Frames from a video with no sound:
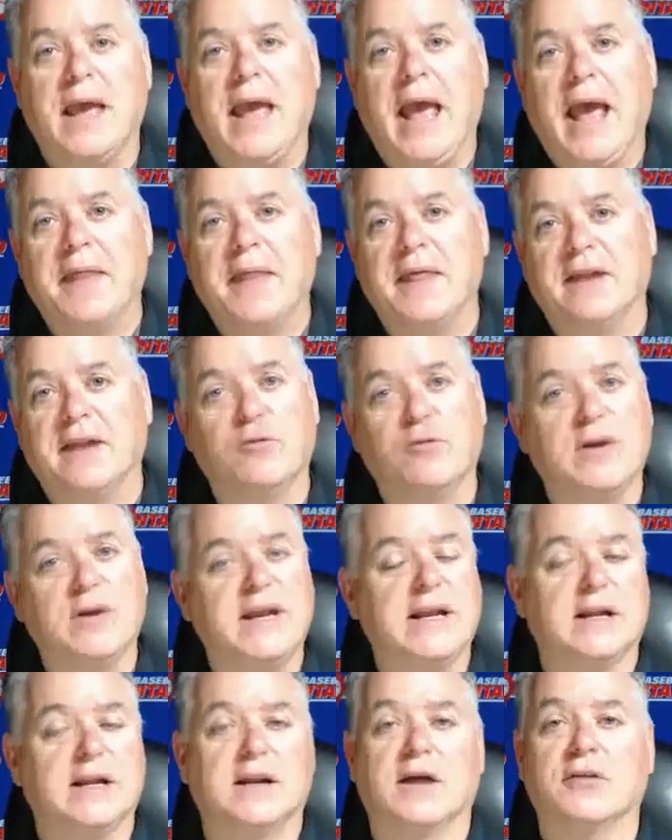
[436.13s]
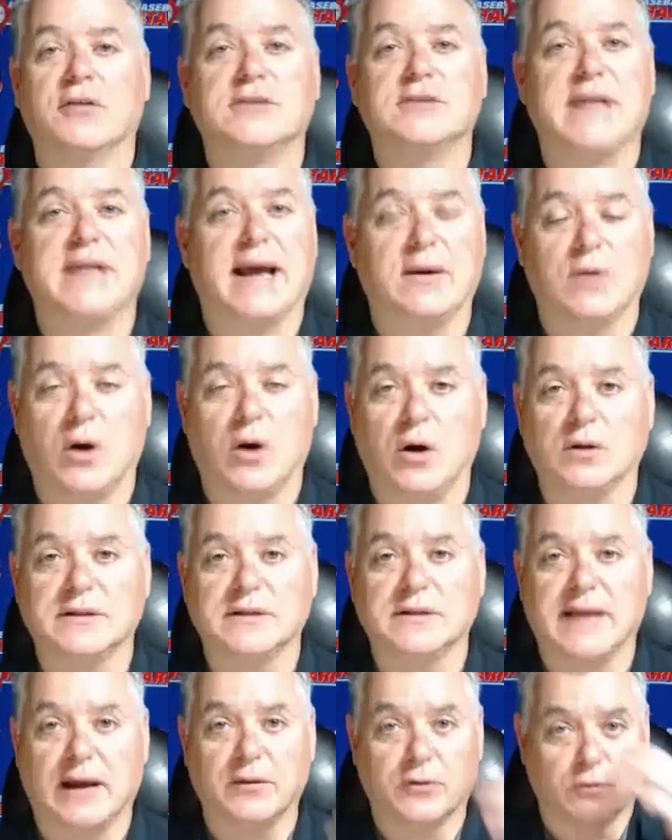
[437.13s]
And then if we need another town hall
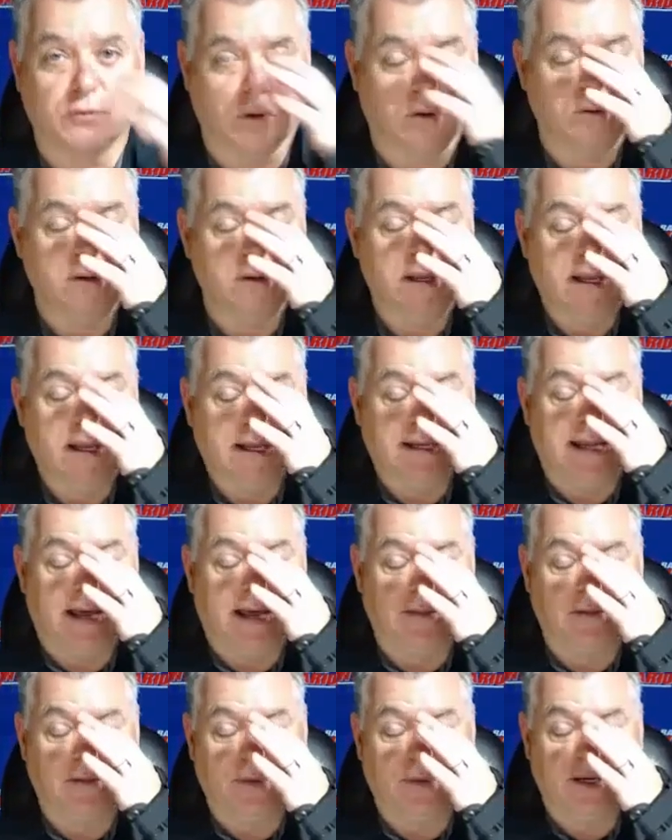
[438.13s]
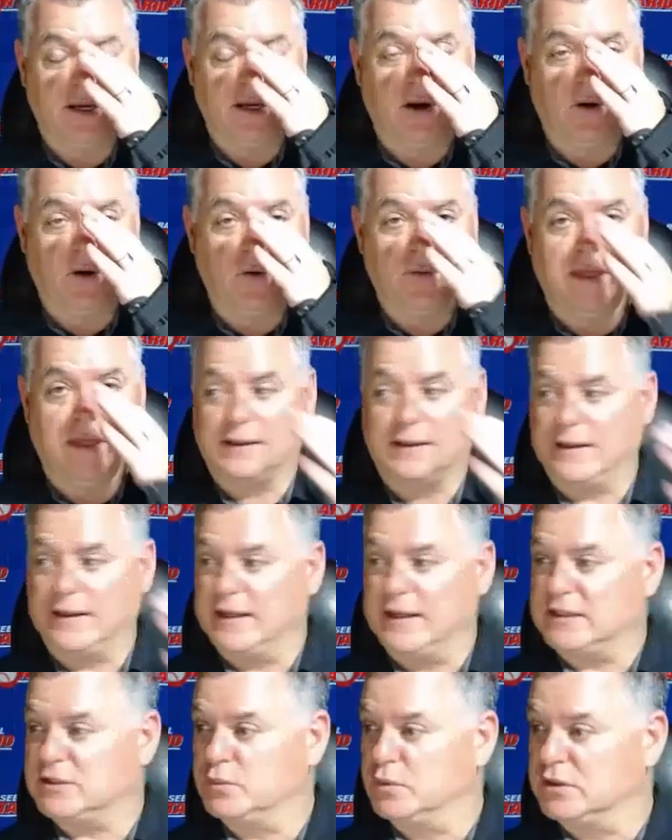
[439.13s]
down the road, now that we know that
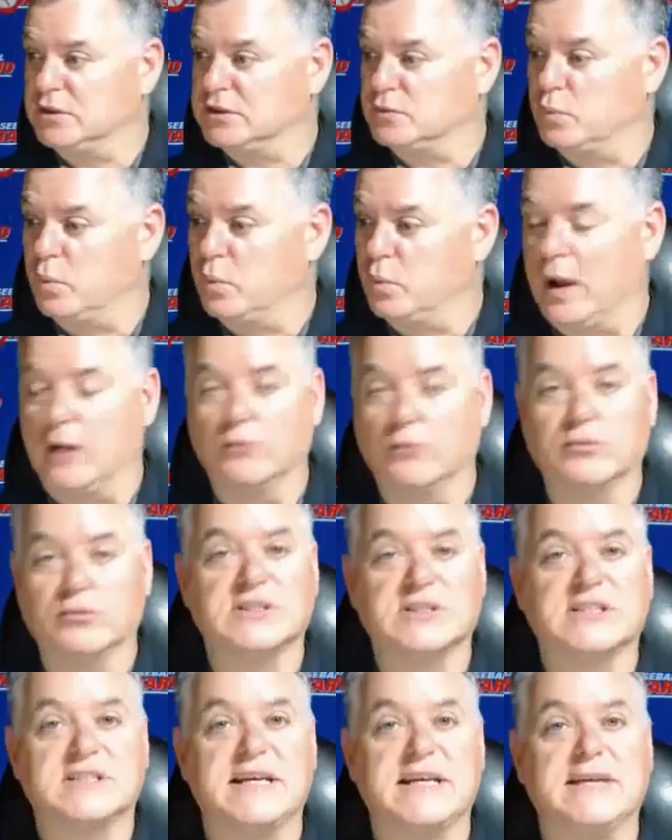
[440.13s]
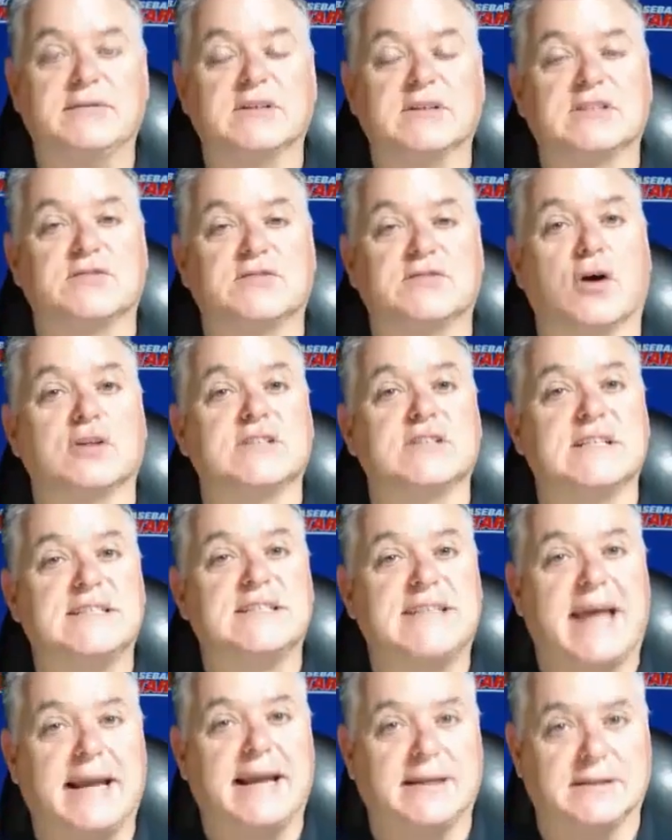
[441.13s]
this was well received as far as
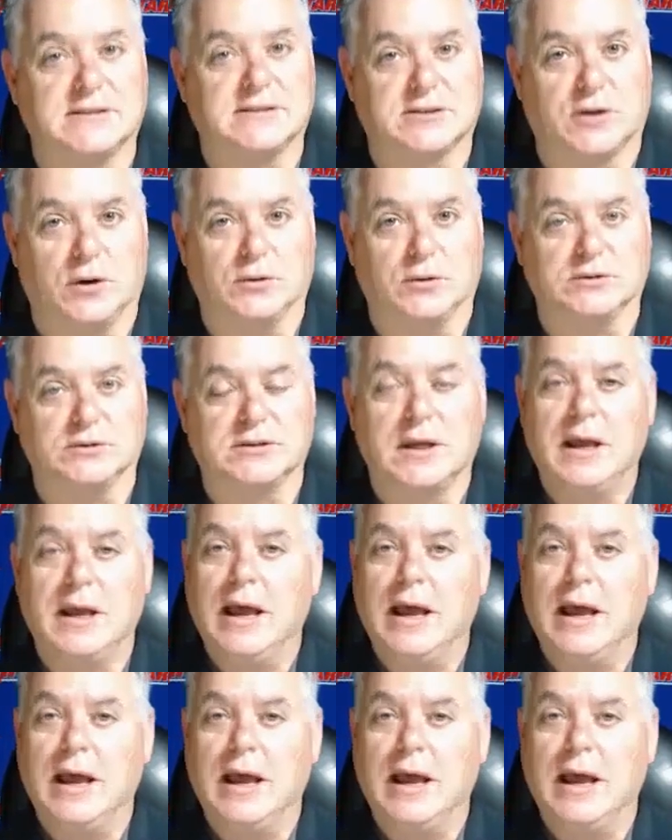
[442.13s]
attendance goes.